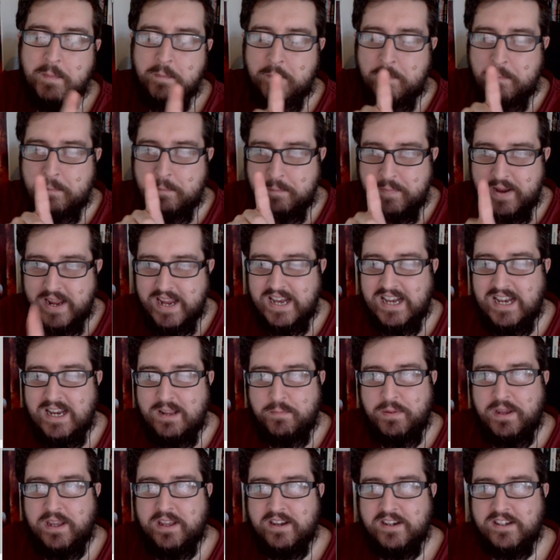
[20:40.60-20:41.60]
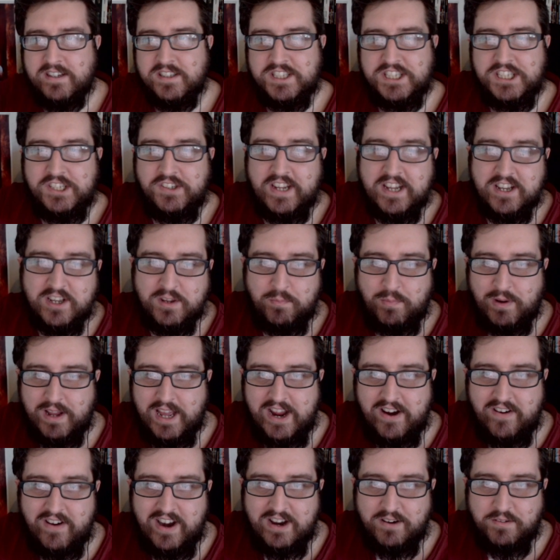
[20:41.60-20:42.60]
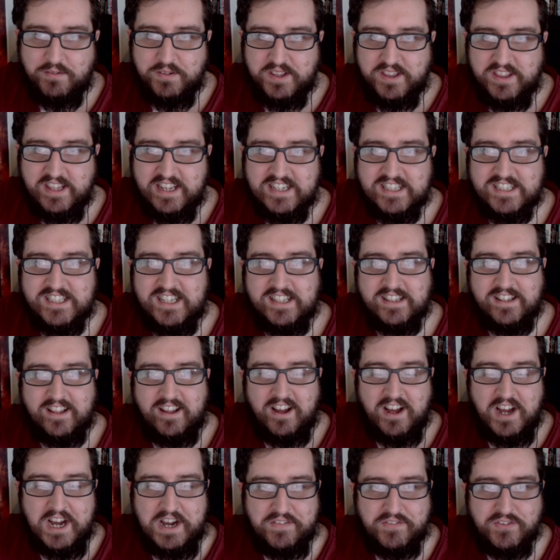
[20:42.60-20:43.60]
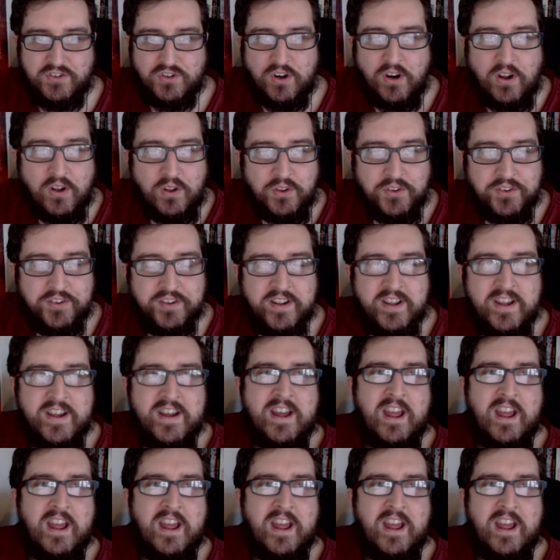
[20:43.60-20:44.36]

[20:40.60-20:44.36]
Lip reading: mainly because you get to play around with things like the half trolls,